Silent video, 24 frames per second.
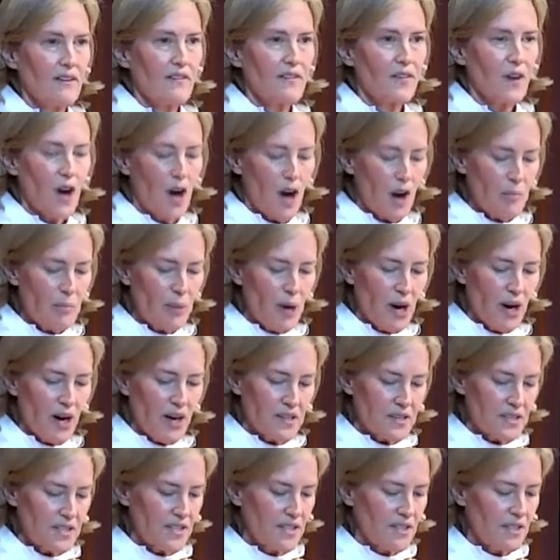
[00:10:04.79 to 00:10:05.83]
For our
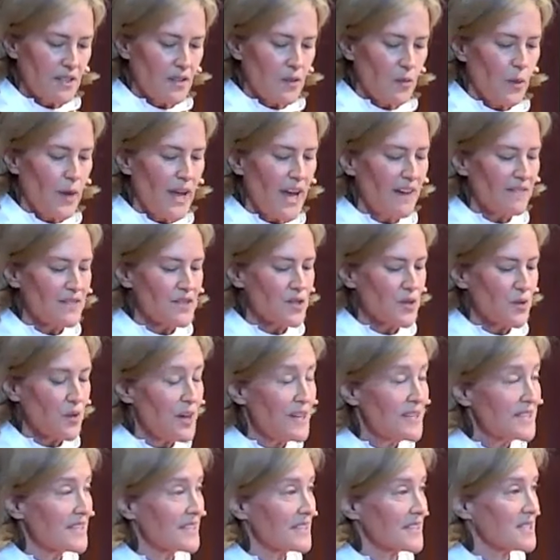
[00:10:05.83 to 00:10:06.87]
part, we have
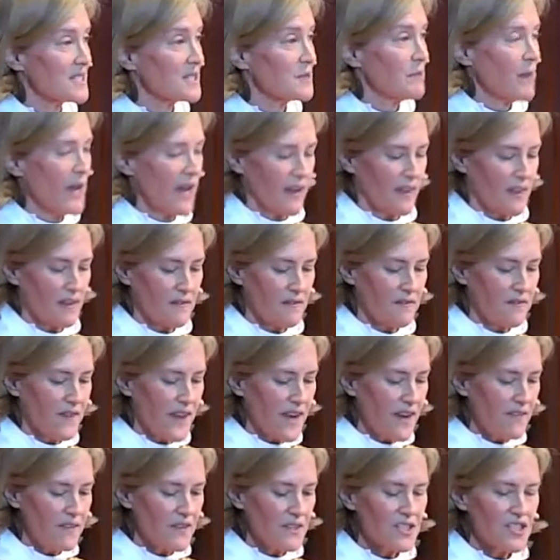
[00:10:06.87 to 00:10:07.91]
choices to make that
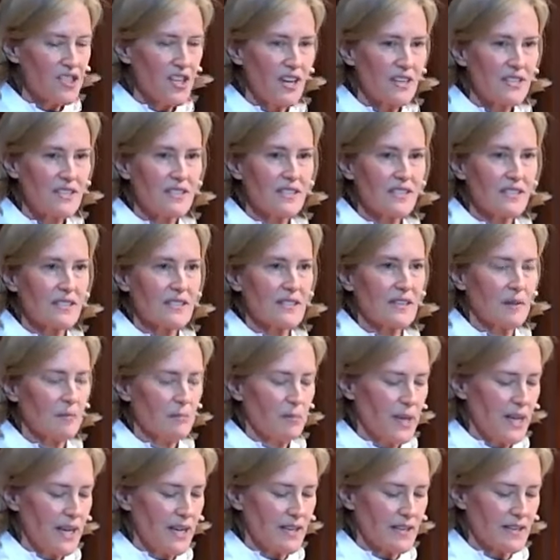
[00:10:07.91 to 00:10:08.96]
favor justice
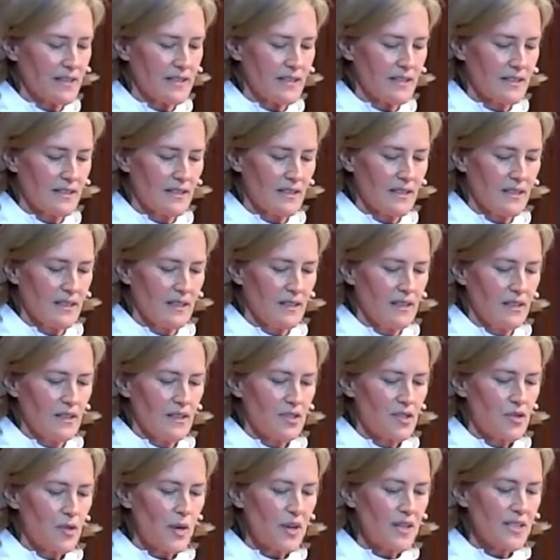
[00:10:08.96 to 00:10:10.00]
and peace,
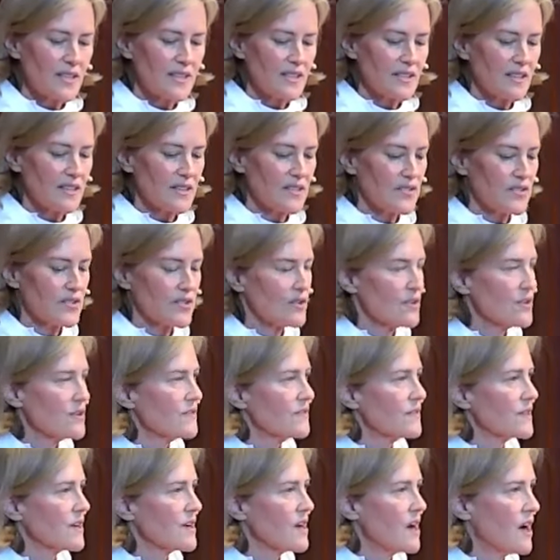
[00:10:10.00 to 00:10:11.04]
choices that
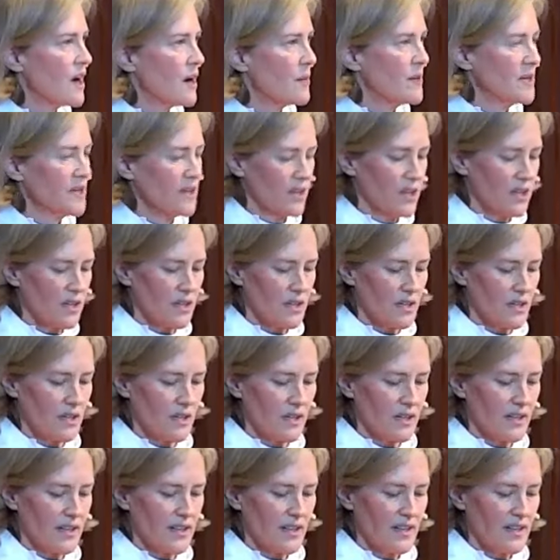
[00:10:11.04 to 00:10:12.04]
serve the common good,